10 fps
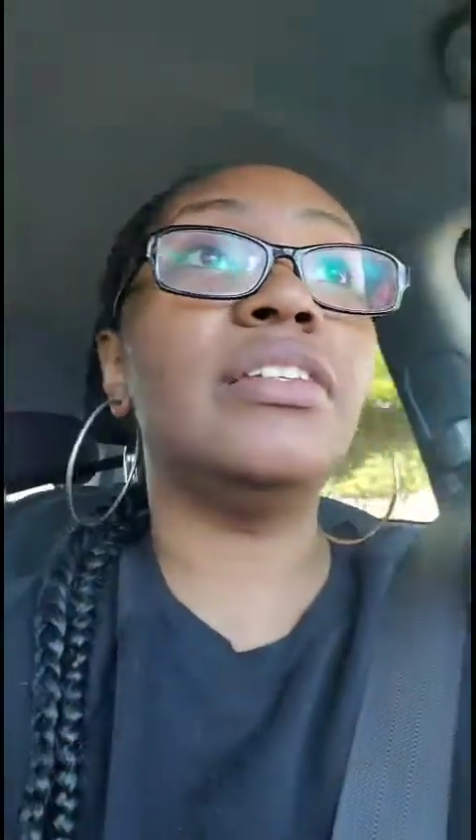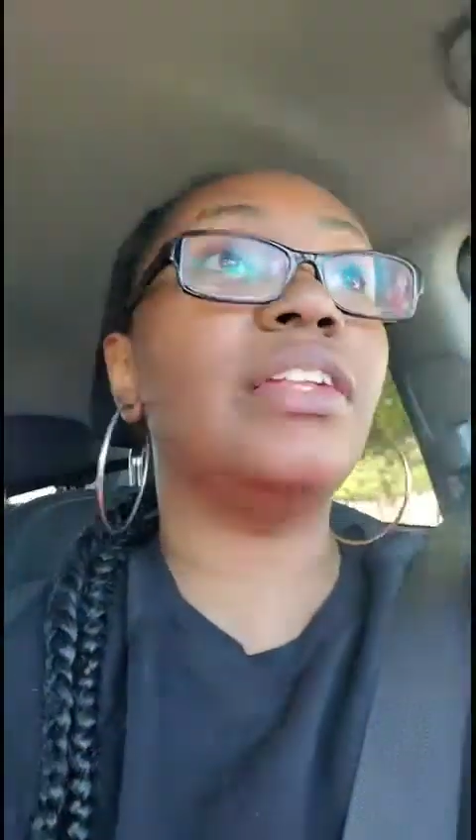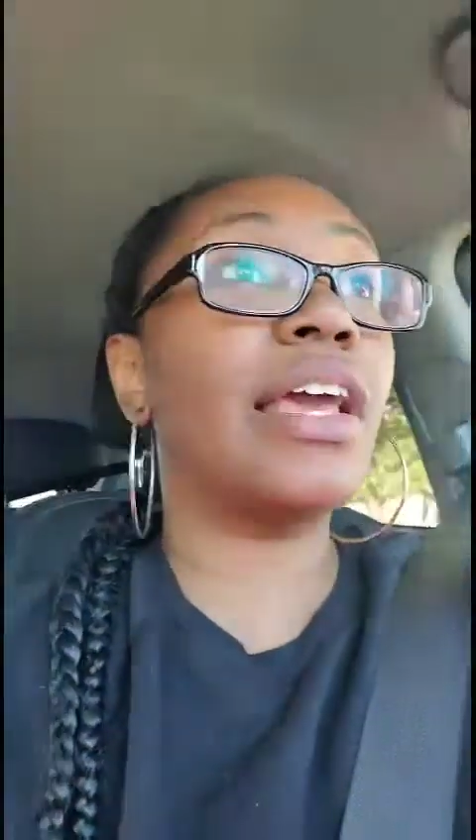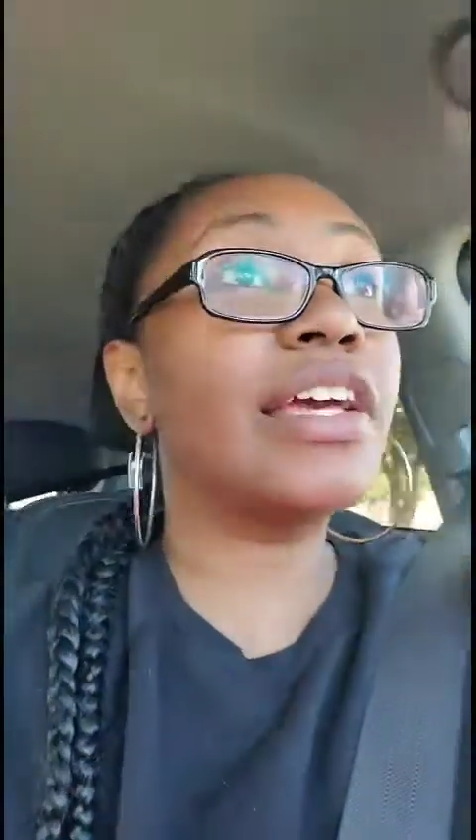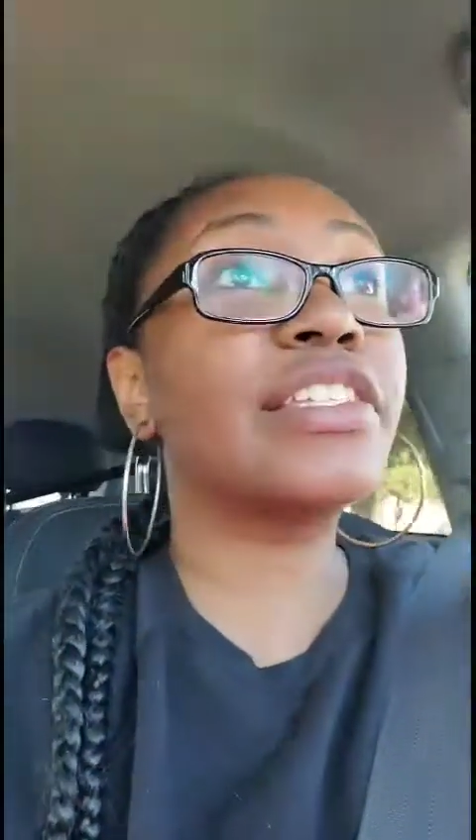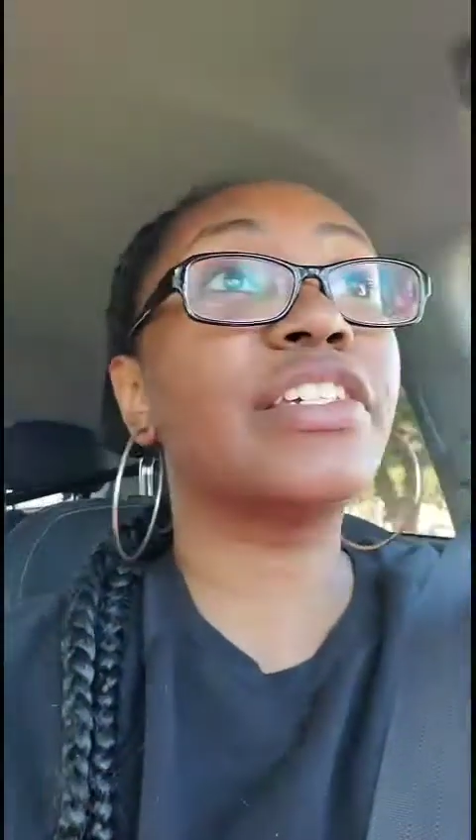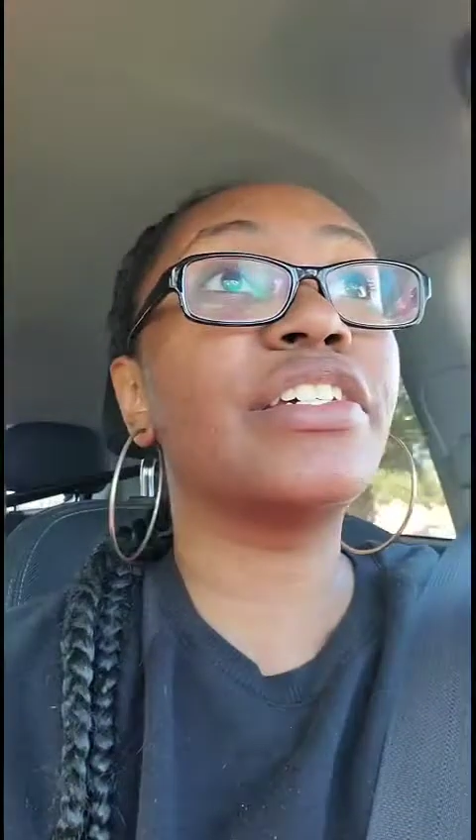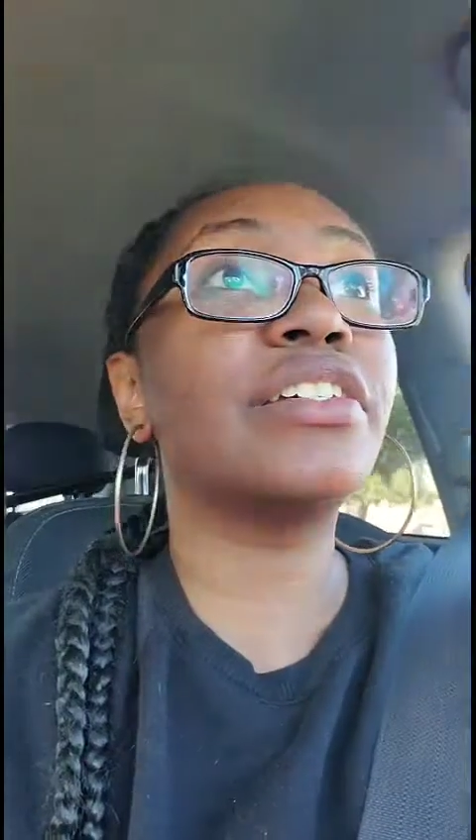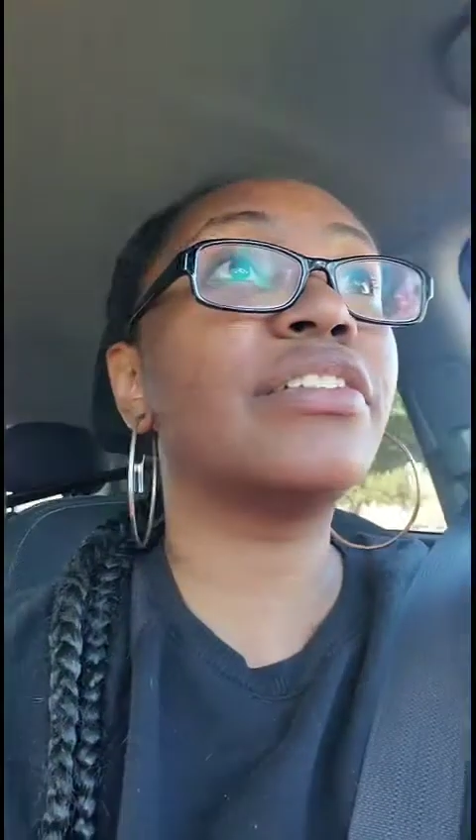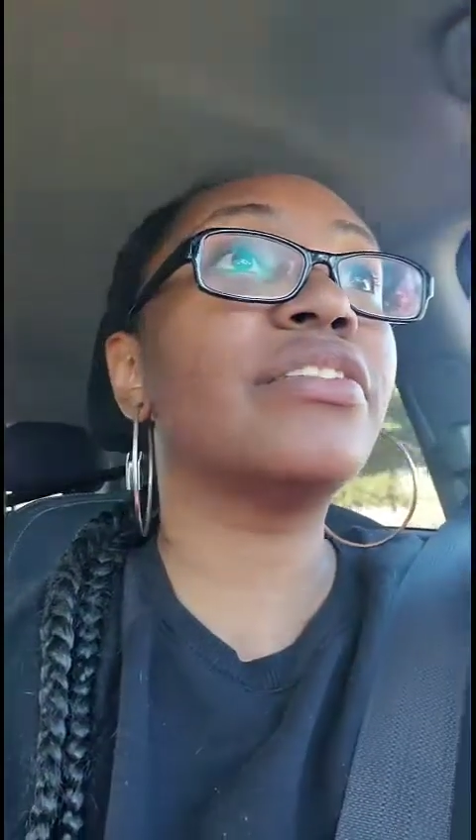need
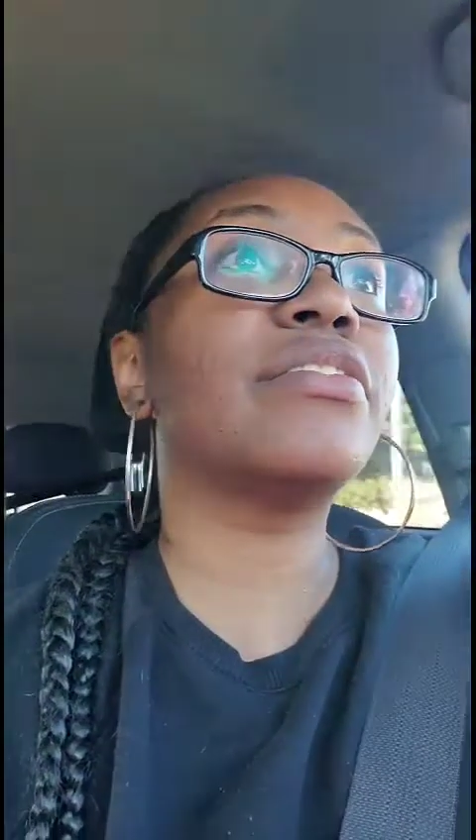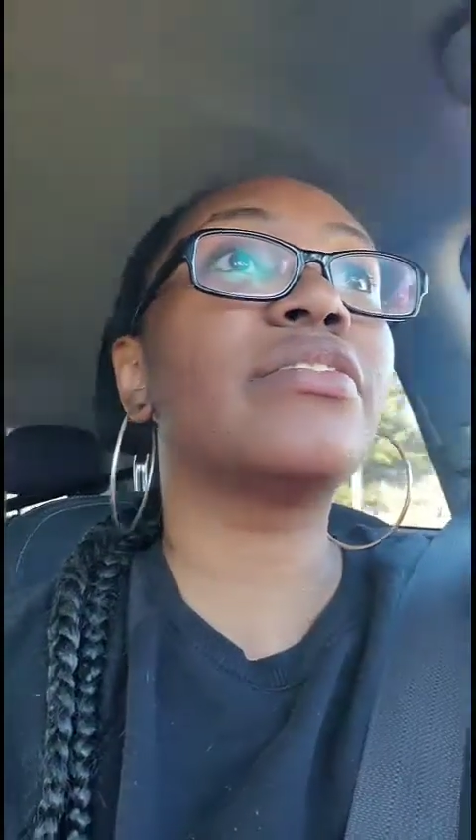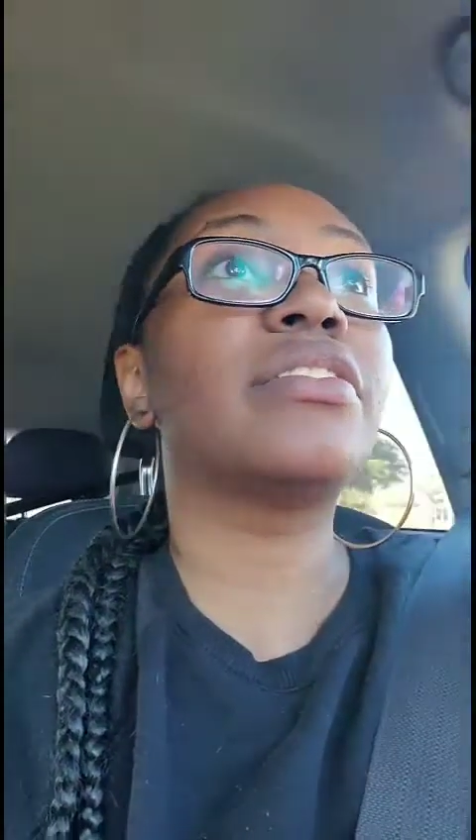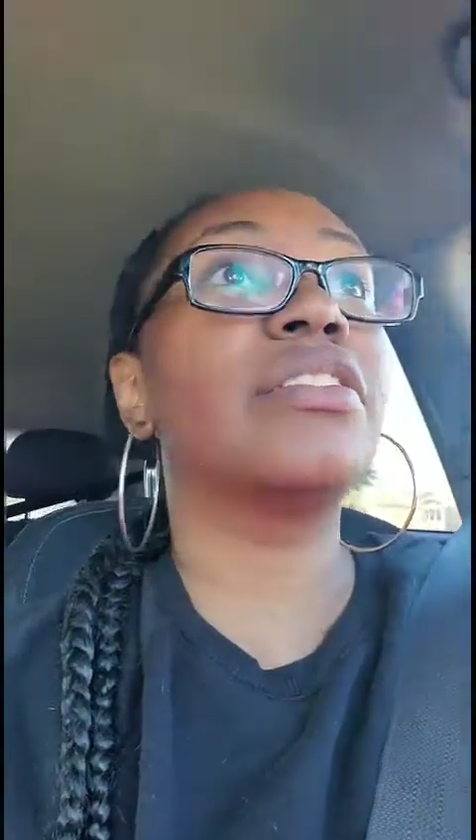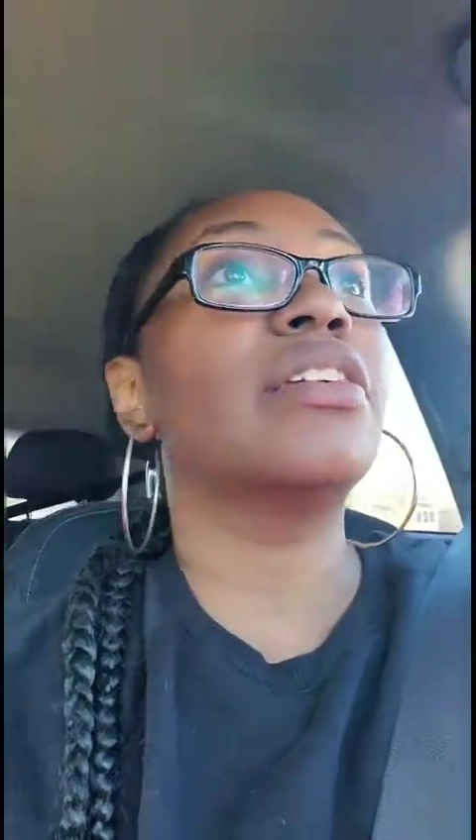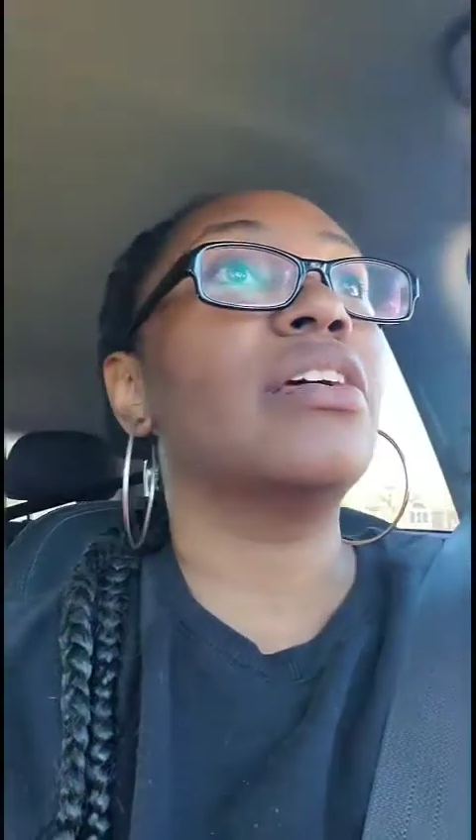answers,